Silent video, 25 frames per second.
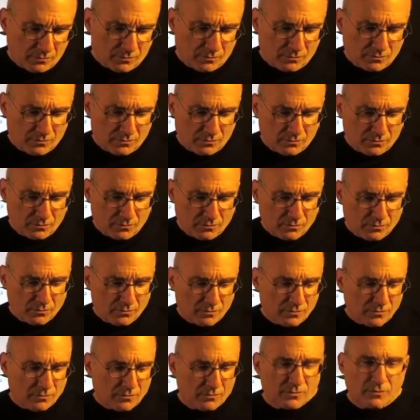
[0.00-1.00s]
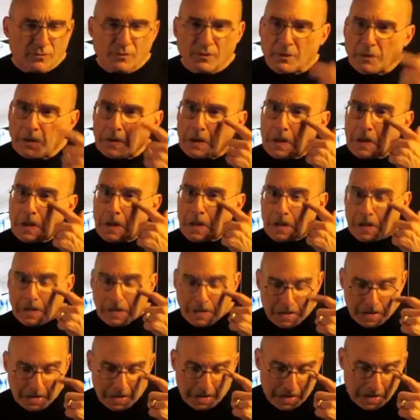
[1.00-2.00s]

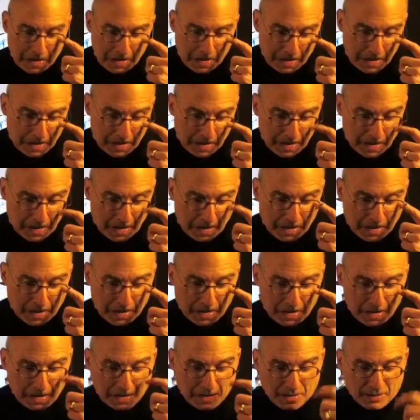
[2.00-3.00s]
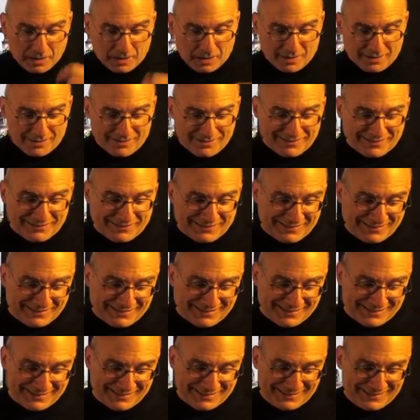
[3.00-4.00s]

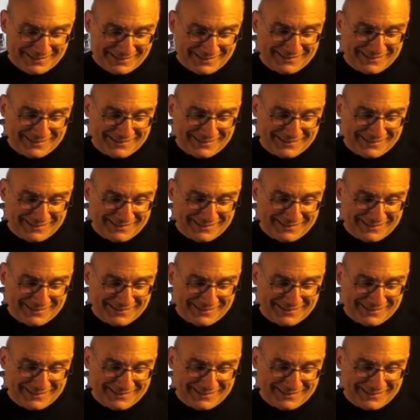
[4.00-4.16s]
(silent)